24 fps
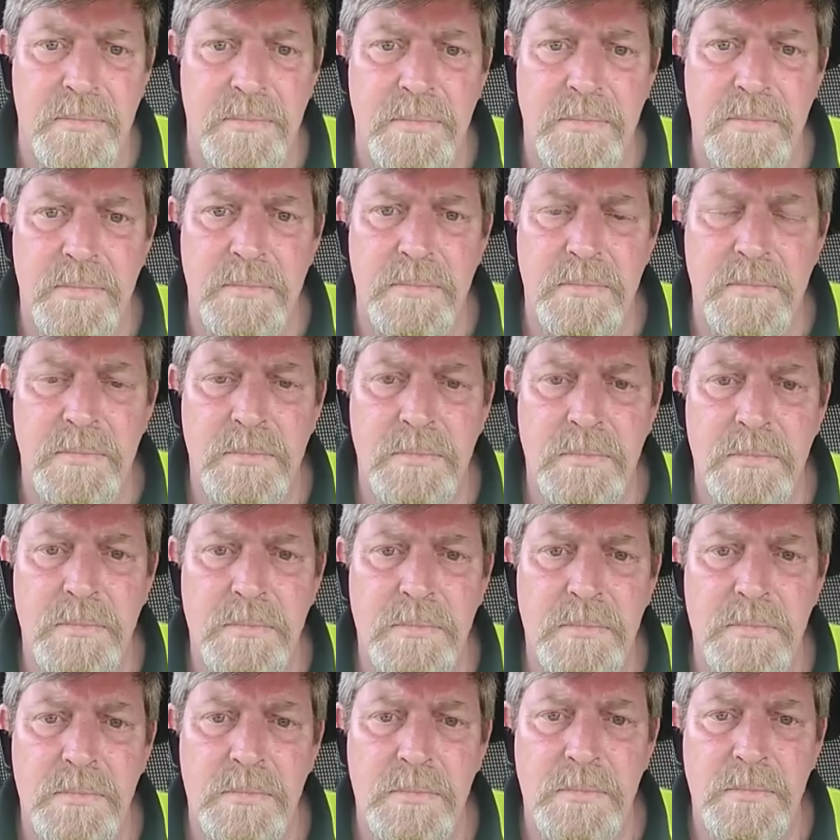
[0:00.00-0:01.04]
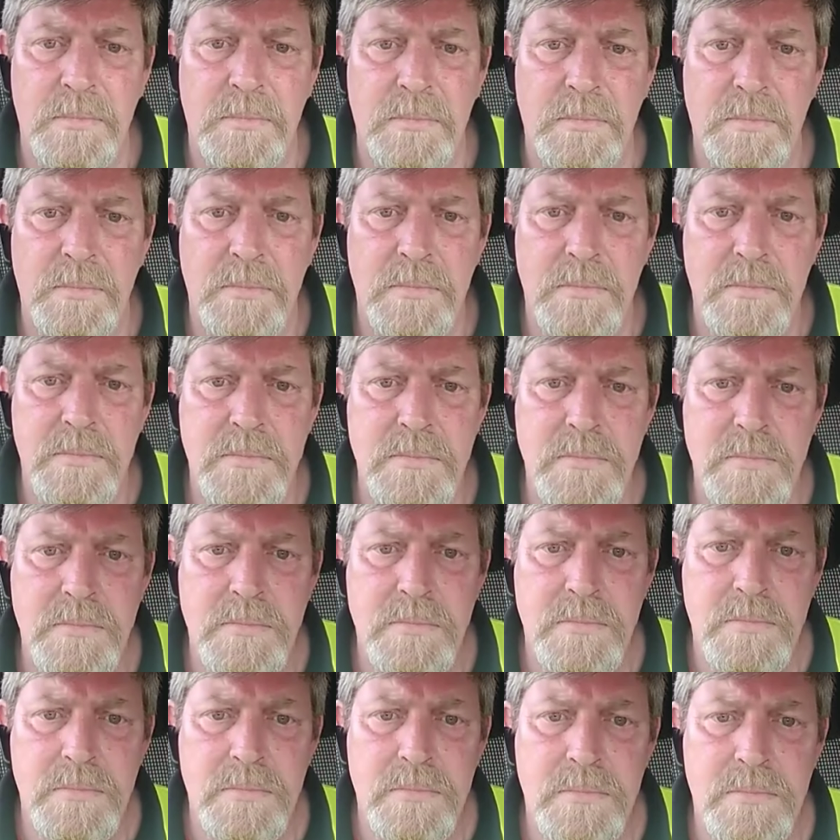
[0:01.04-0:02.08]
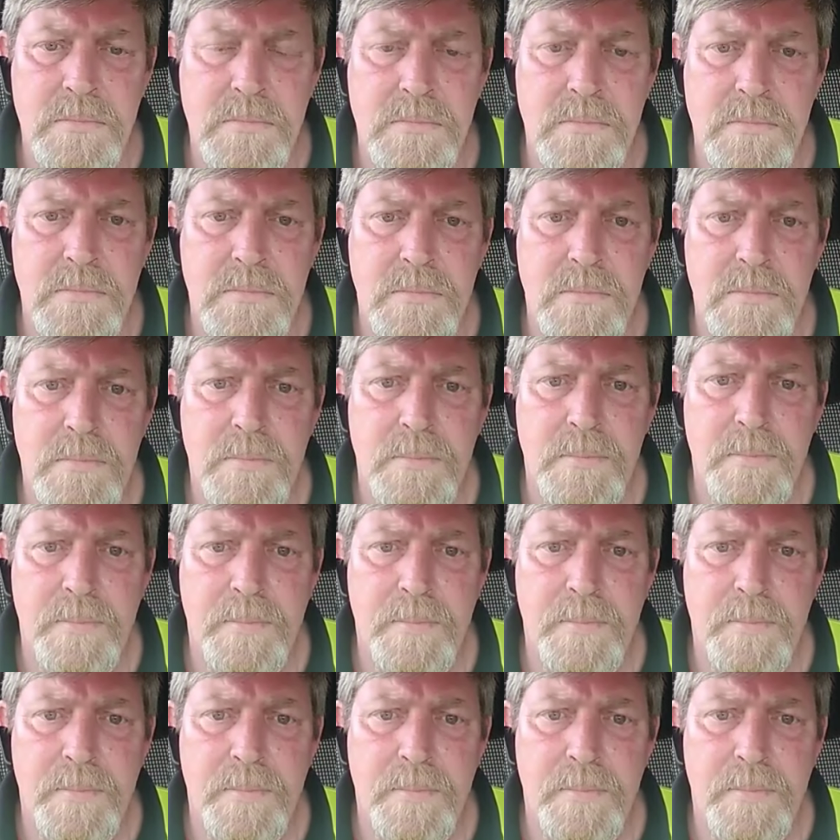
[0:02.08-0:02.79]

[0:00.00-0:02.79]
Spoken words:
(silence)